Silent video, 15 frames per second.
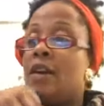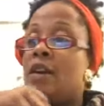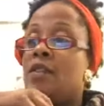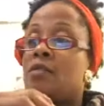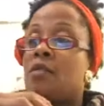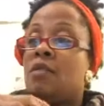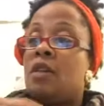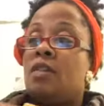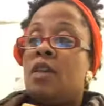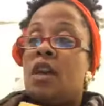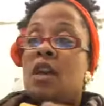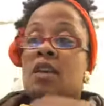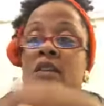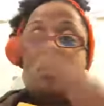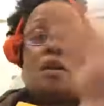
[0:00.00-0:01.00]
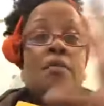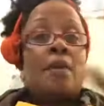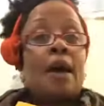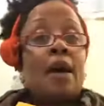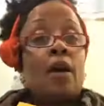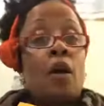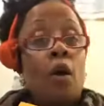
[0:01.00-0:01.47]
So then they ended up
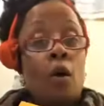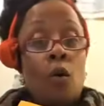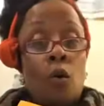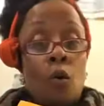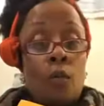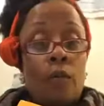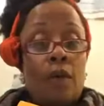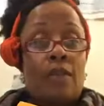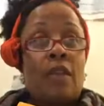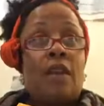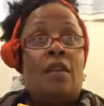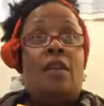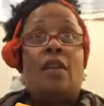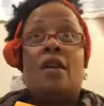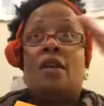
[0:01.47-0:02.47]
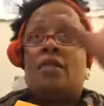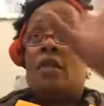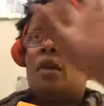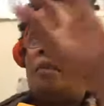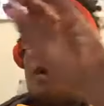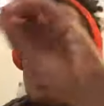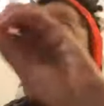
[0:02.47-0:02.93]
back home, and then they're
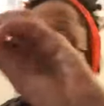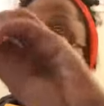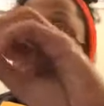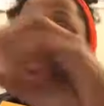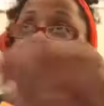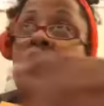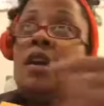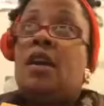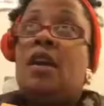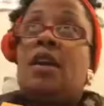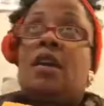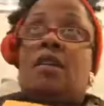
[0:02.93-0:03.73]
back there again,